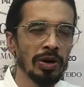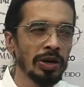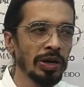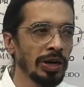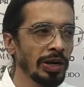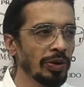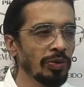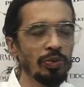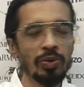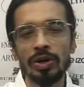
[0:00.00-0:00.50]

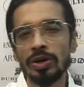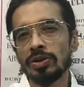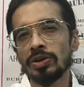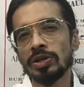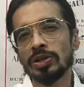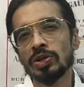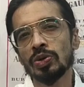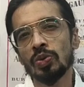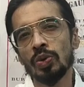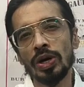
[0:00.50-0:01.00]
later when
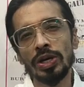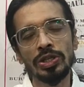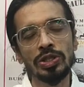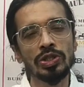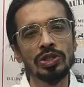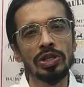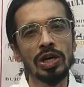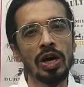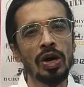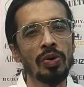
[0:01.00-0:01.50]
it
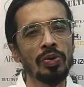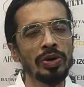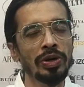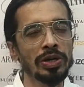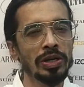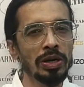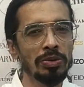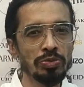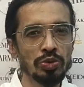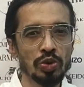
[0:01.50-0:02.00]
dries
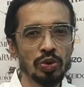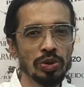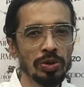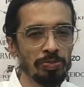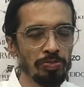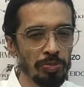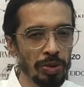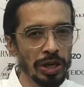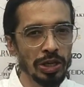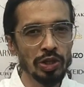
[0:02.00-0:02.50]
down, comes to the
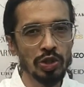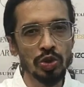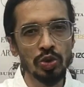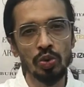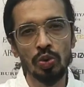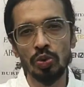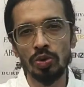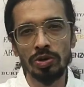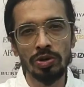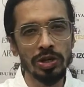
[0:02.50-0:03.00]
base
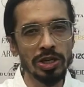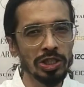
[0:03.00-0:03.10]
note.